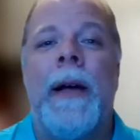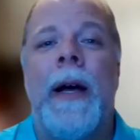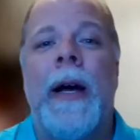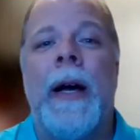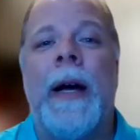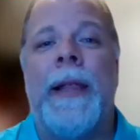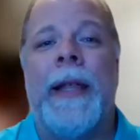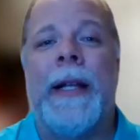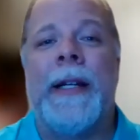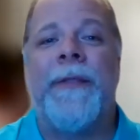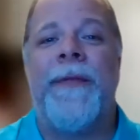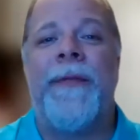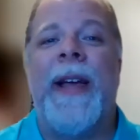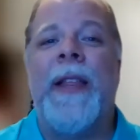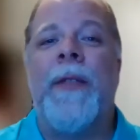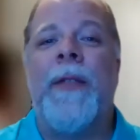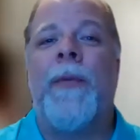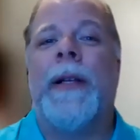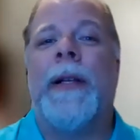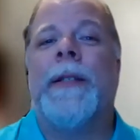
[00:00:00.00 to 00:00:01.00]
Uh, that's
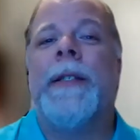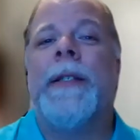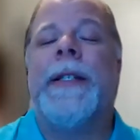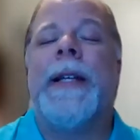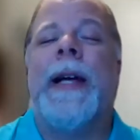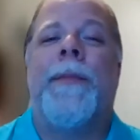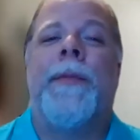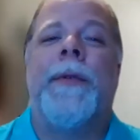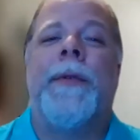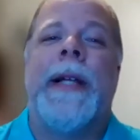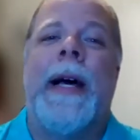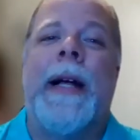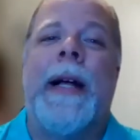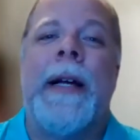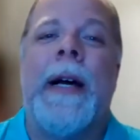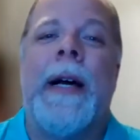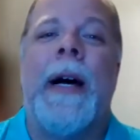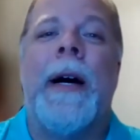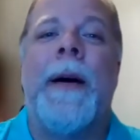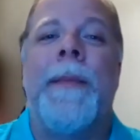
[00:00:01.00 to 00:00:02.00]
faith wesley chapel
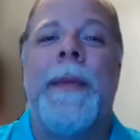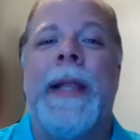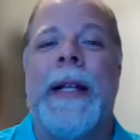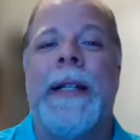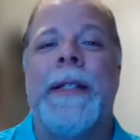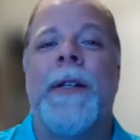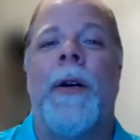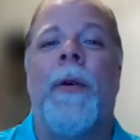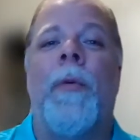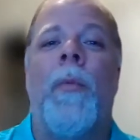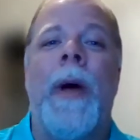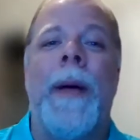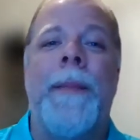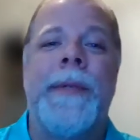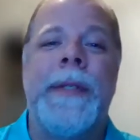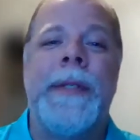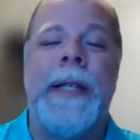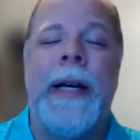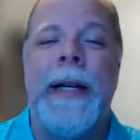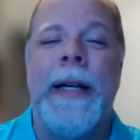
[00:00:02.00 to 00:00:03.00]
dot com, and that's our
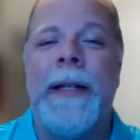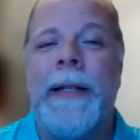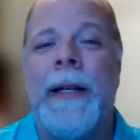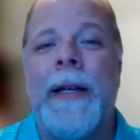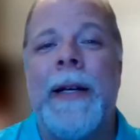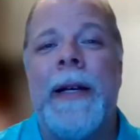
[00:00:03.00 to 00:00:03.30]
website.